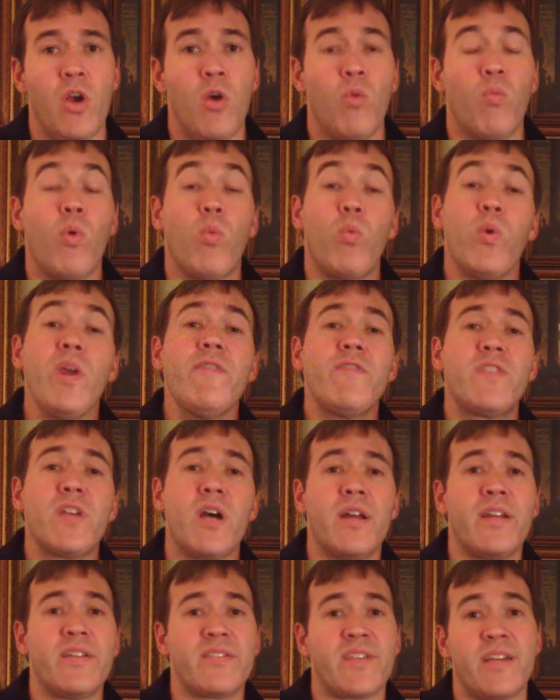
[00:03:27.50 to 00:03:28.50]
What we've
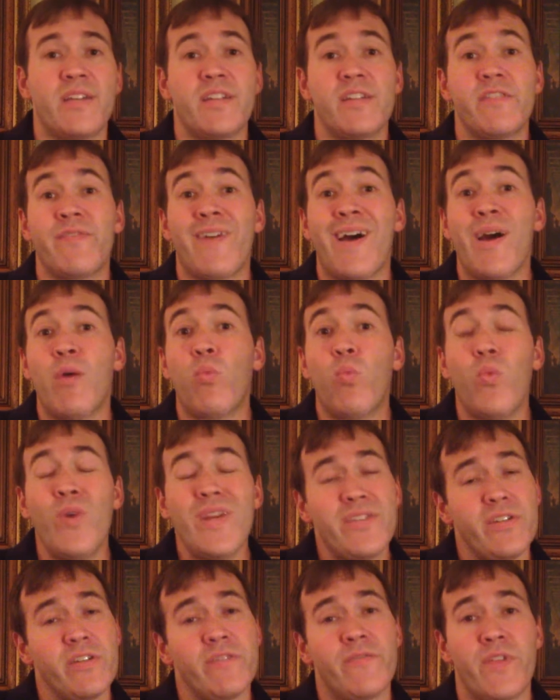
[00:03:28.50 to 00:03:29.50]
done is identify
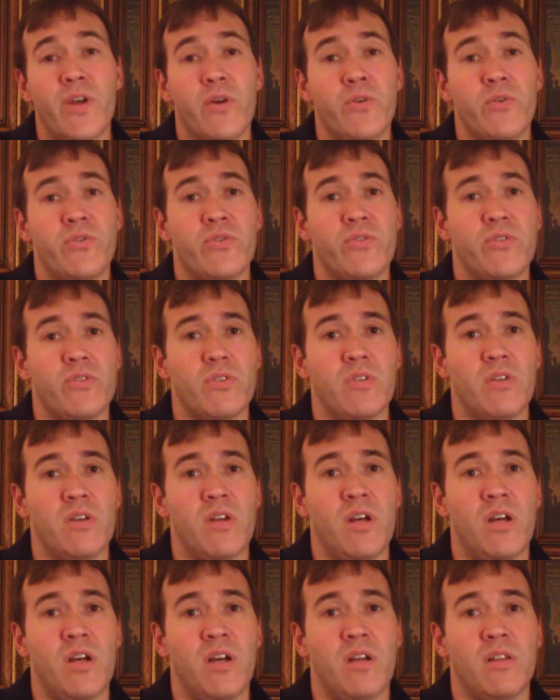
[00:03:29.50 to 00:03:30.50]
which of those
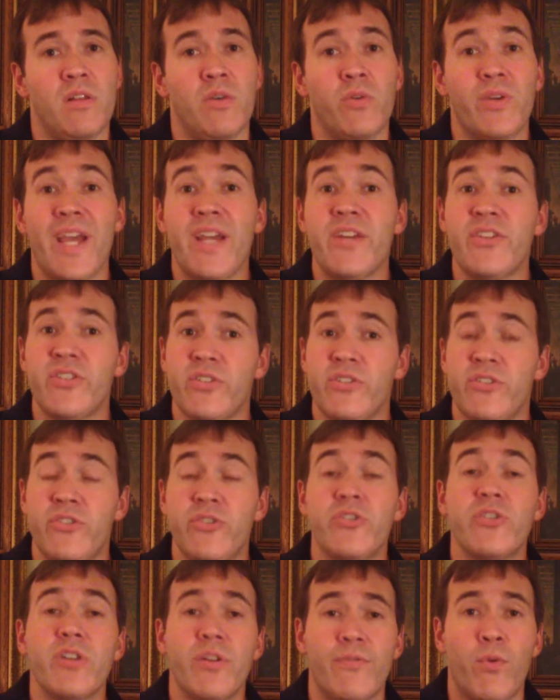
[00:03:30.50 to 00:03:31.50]
locations you
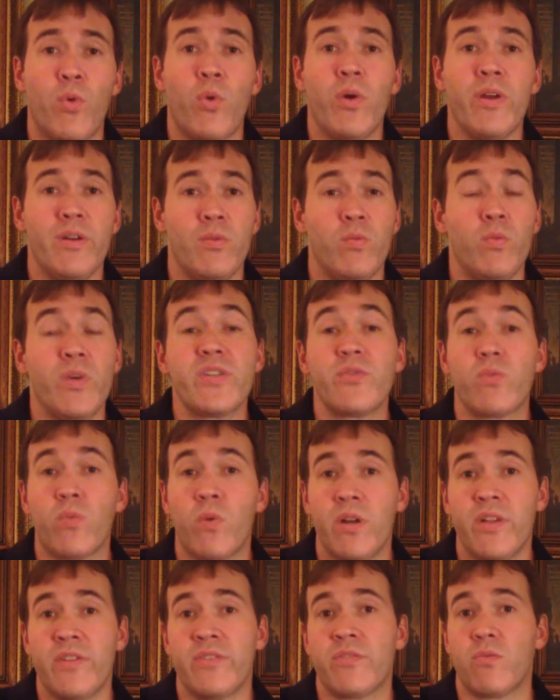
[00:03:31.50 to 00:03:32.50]
should avoid and which
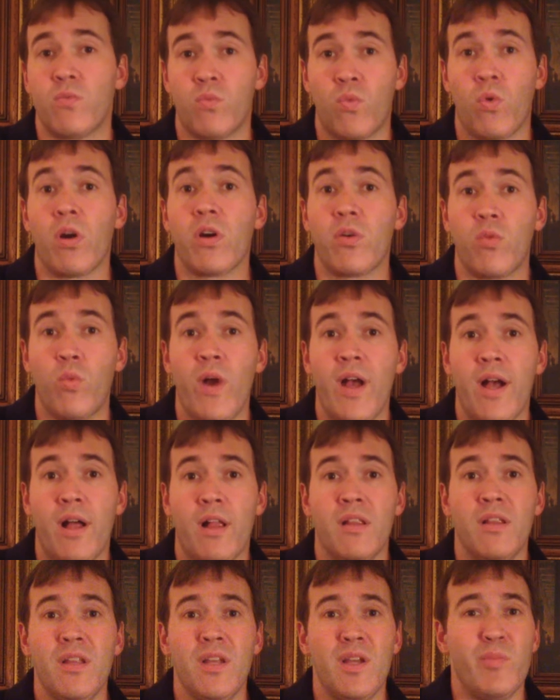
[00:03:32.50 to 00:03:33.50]
ones work
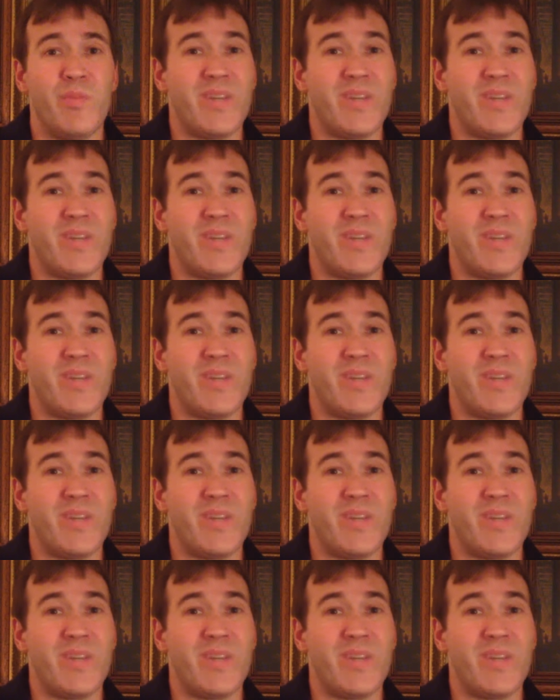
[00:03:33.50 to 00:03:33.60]
well,